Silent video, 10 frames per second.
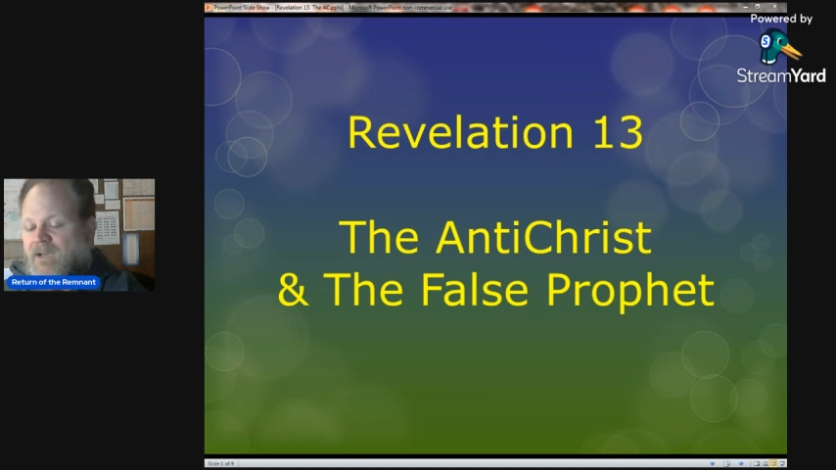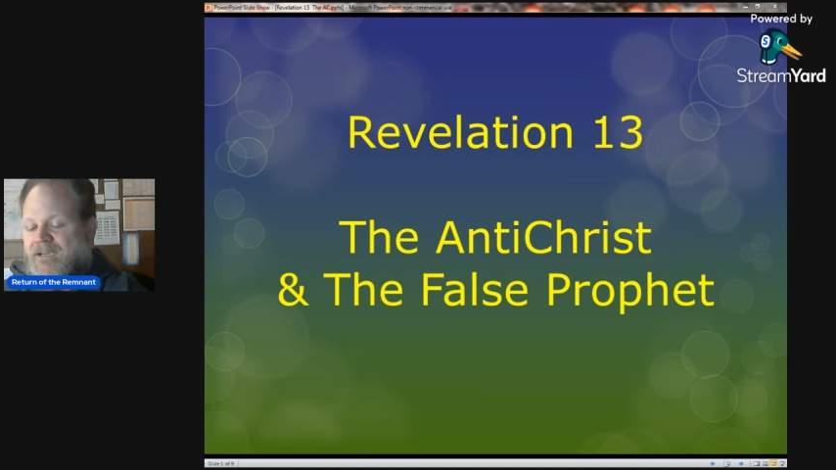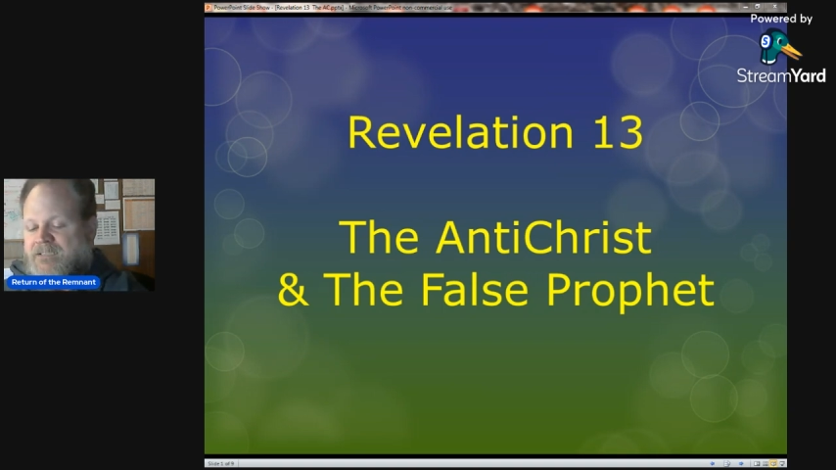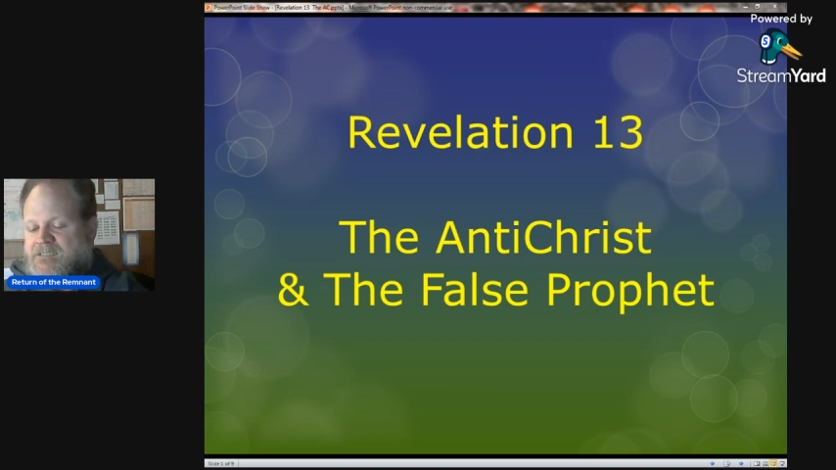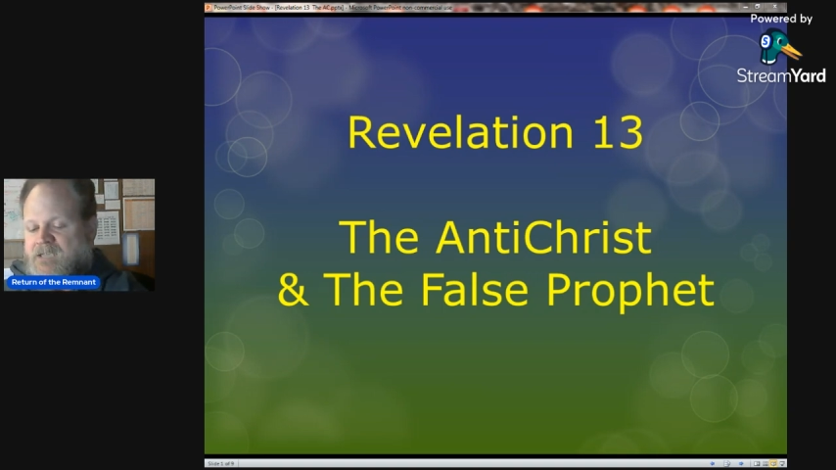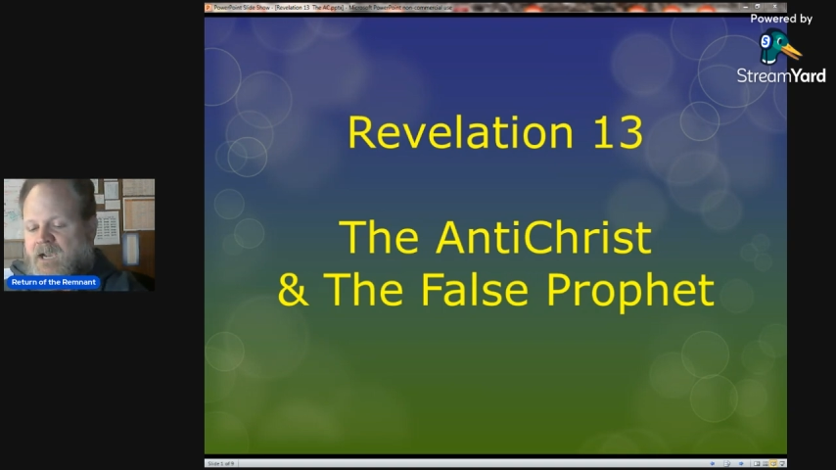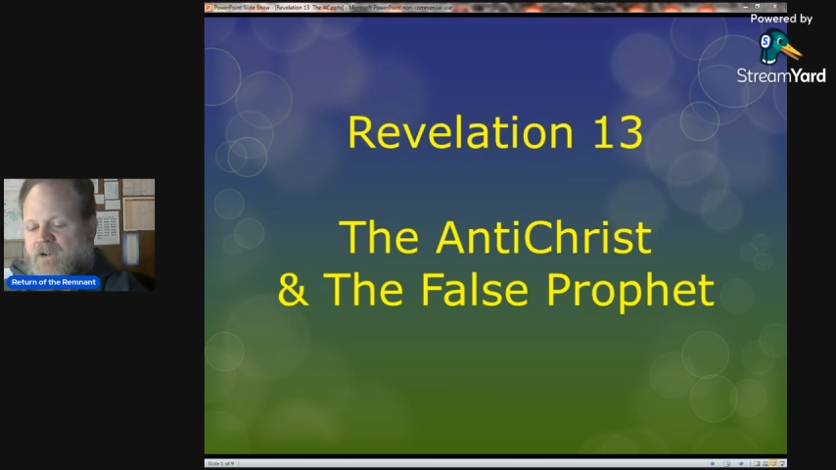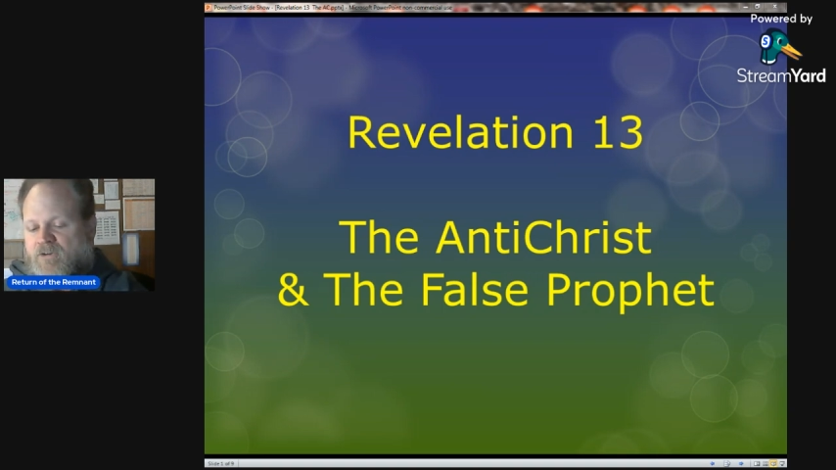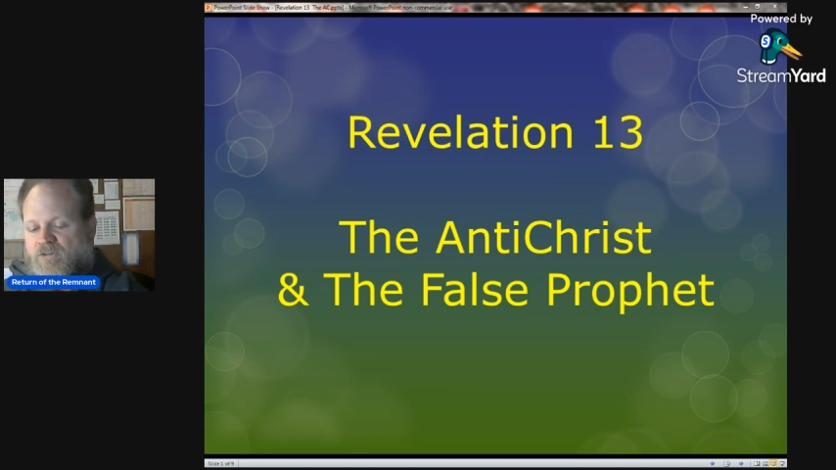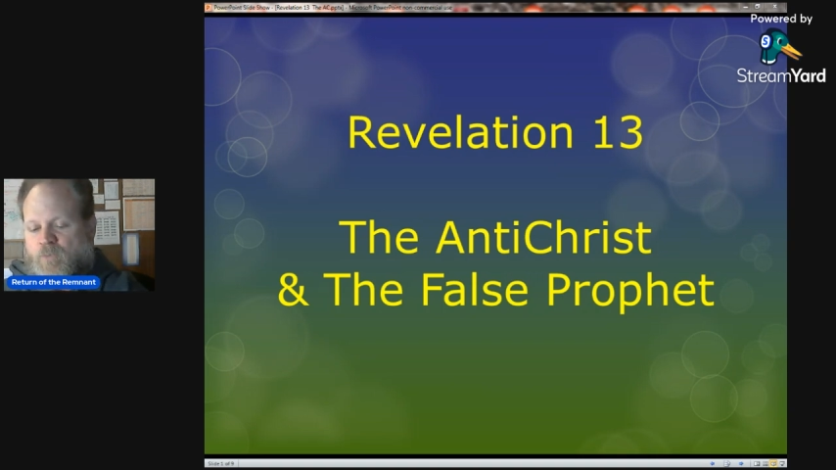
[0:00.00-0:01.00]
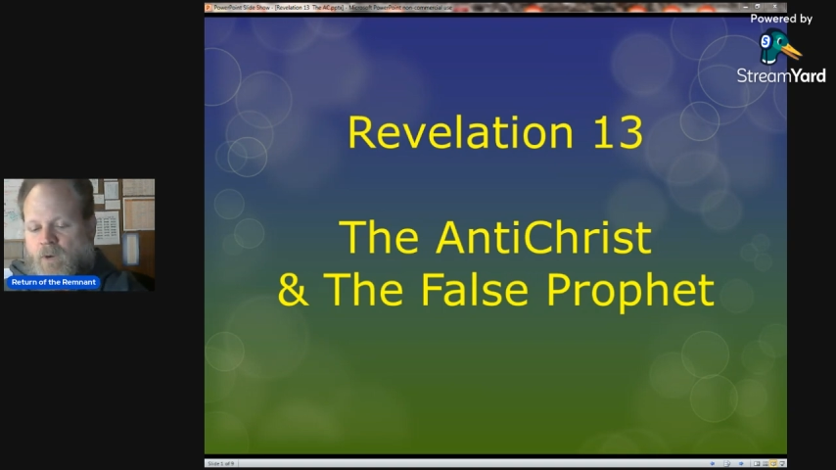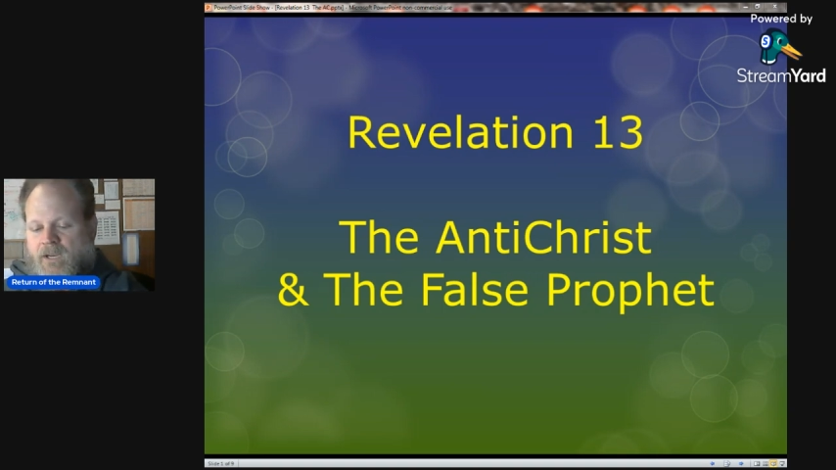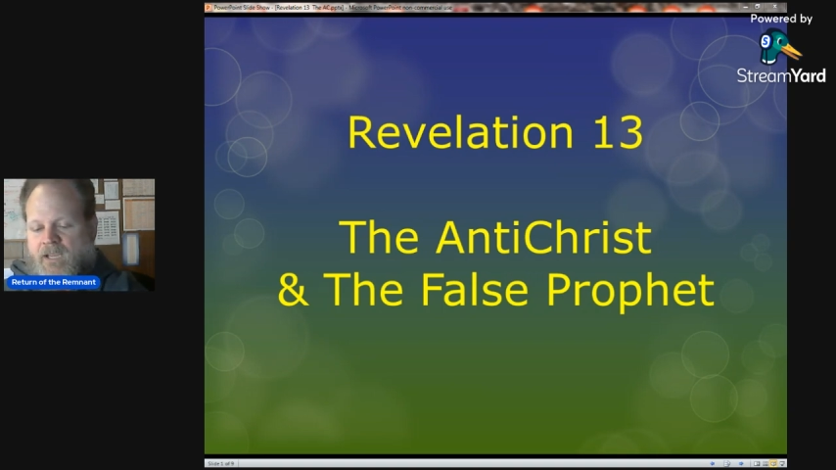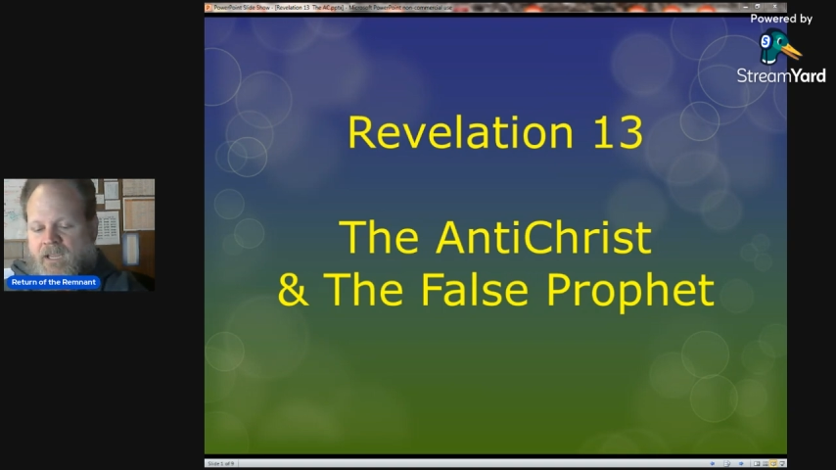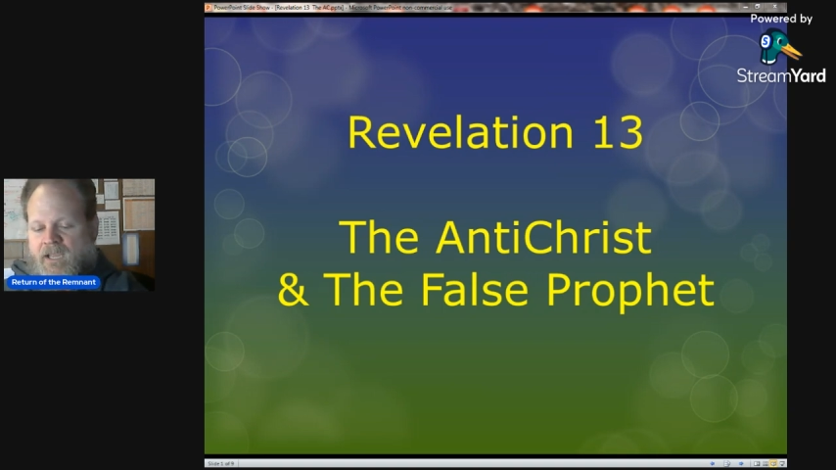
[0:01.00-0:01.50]
a sign on his
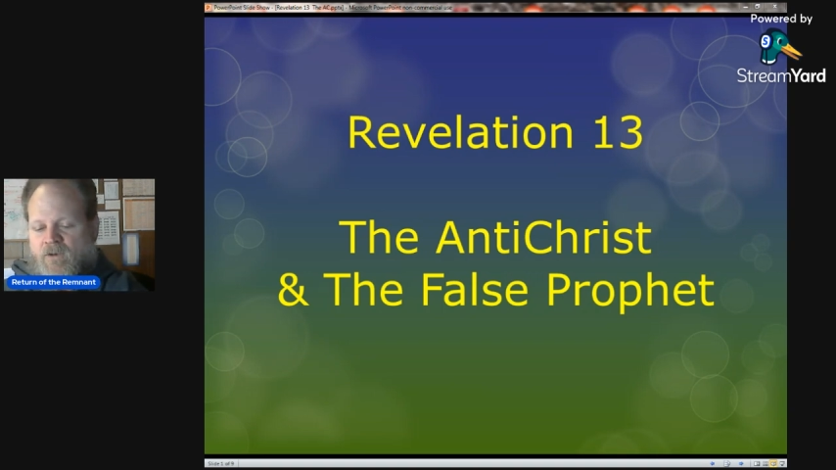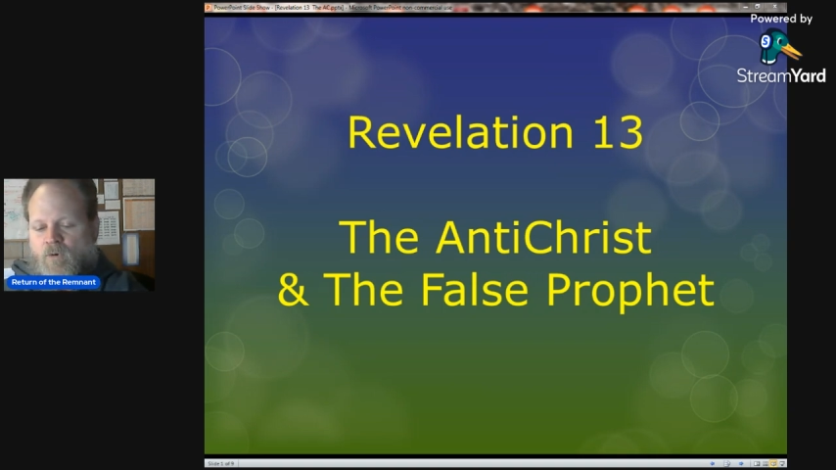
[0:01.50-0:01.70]
right hand